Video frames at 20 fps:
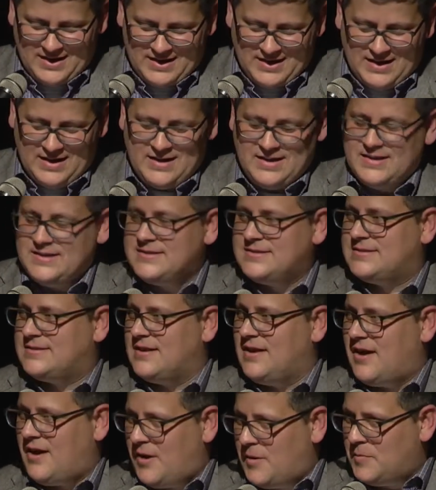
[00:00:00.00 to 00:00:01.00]
It is
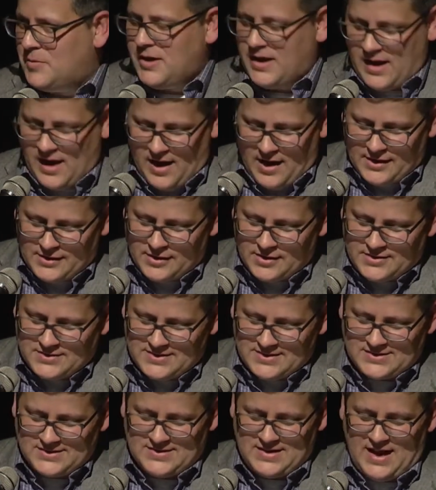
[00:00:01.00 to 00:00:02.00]
a humbling honor
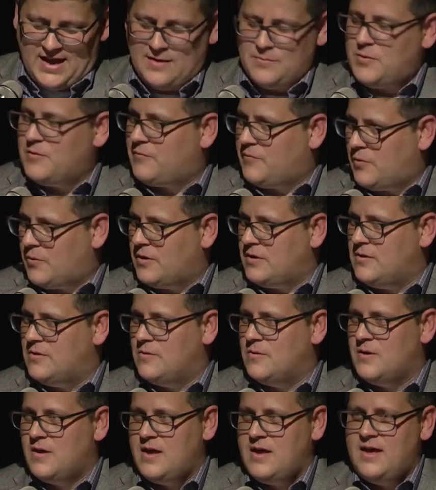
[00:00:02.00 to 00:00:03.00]
to stand before
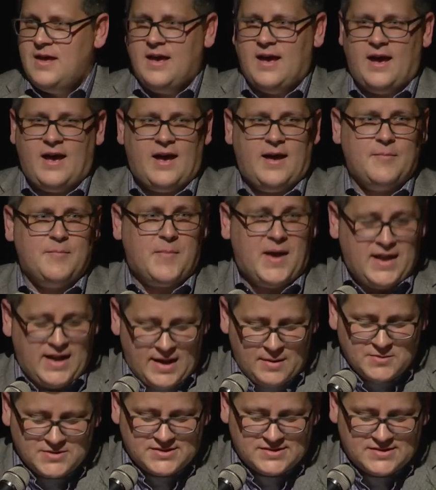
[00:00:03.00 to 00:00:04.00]
you. My
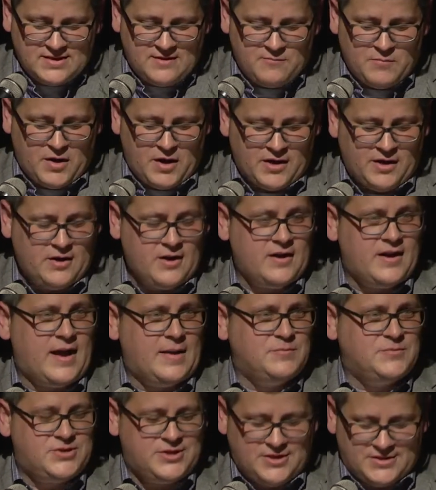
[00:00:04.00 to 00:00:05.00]
name is Steve Munger, and
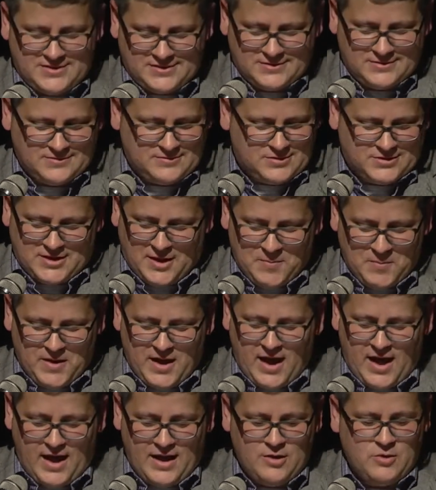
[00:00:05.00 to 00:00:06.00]
I'm just some
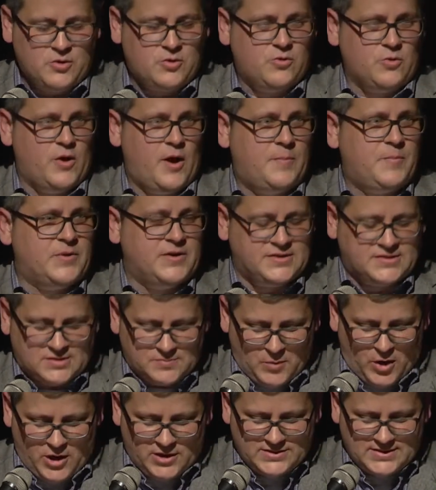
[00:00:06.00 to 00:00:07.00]
guy who grew up in a
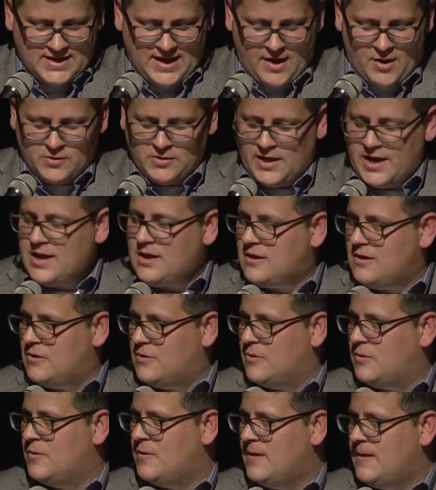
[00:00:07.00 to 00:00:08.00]
small town like
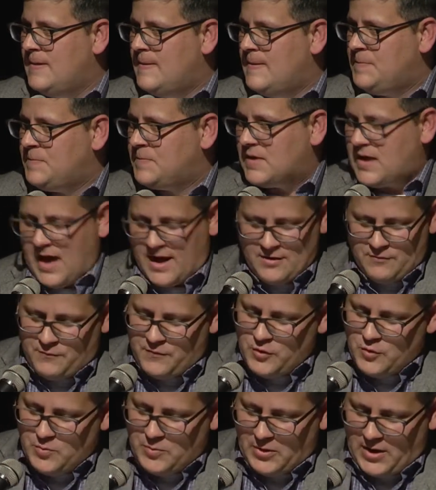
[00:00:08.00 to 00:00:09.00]
you, got a
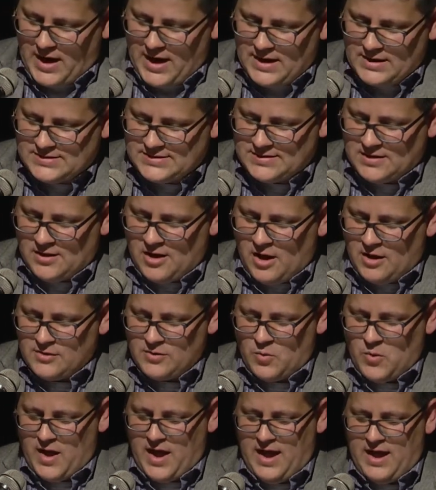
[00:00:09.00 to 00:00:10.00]
few breaks along the
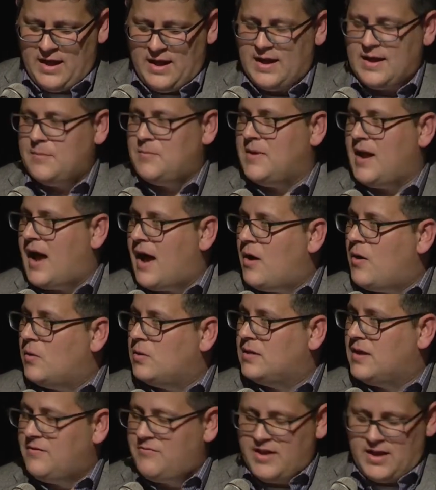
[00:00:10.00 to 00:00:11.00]
way, and I'm now
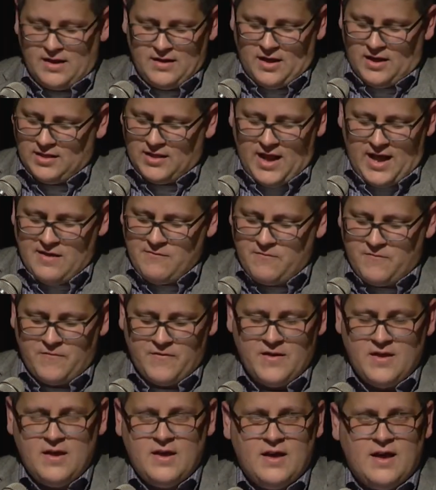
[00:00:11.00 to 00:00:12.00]
living a life
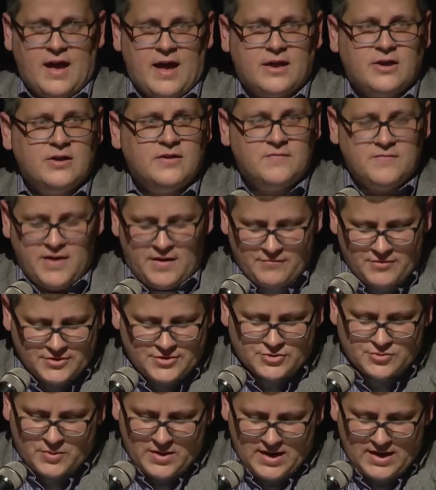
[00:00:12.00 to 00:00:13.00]
I could have never
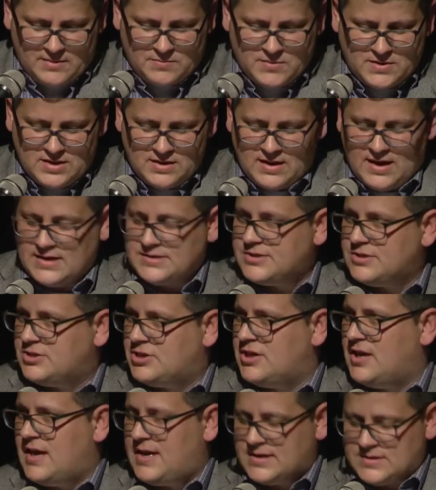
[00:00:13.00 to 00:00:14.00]
dreamed as a
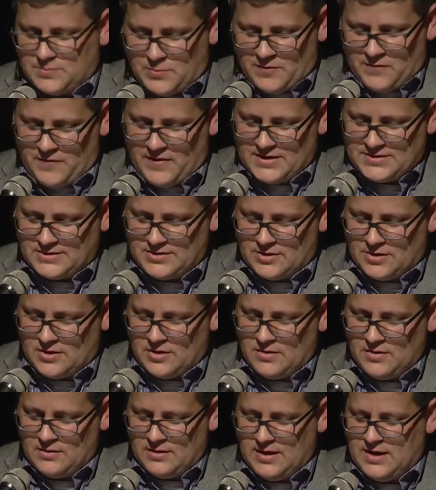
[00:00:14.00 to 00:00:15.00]
genetics
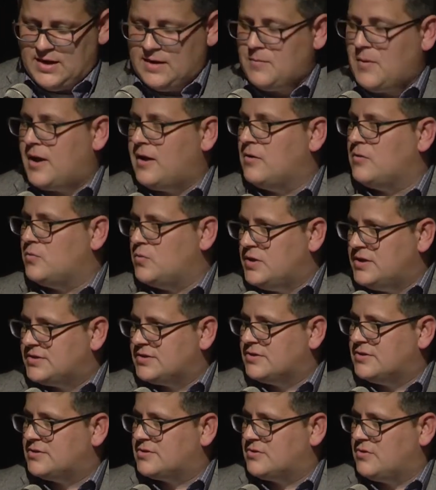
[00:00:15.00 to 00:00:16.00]
professor leading my own
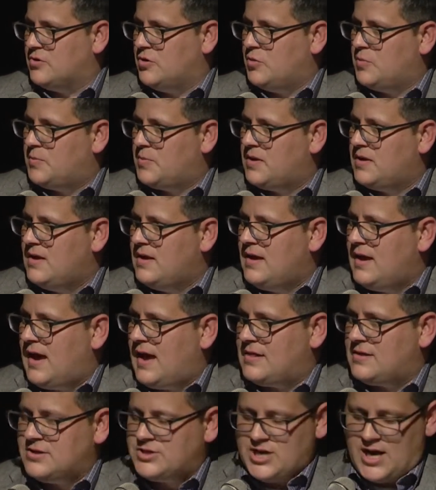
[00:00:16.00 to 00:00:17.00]
research group
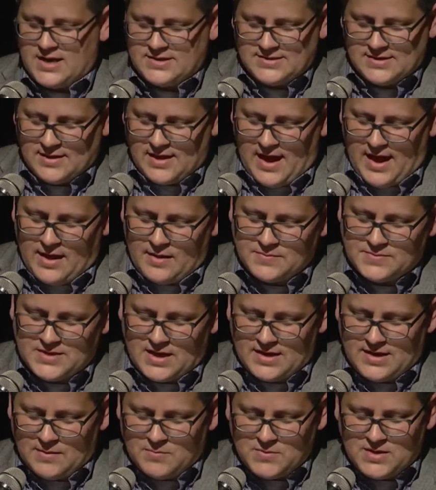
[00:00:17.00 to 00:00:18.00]
at the Jackson Labs
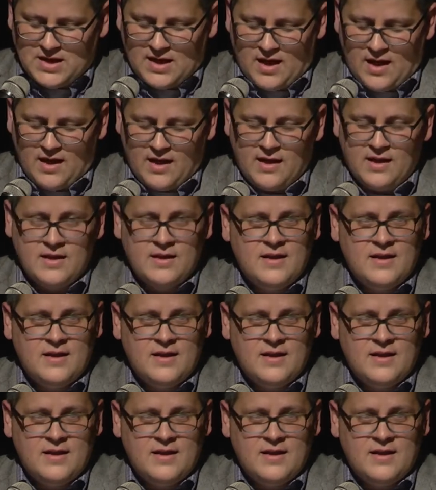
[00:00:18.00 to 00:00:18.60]
on MDI.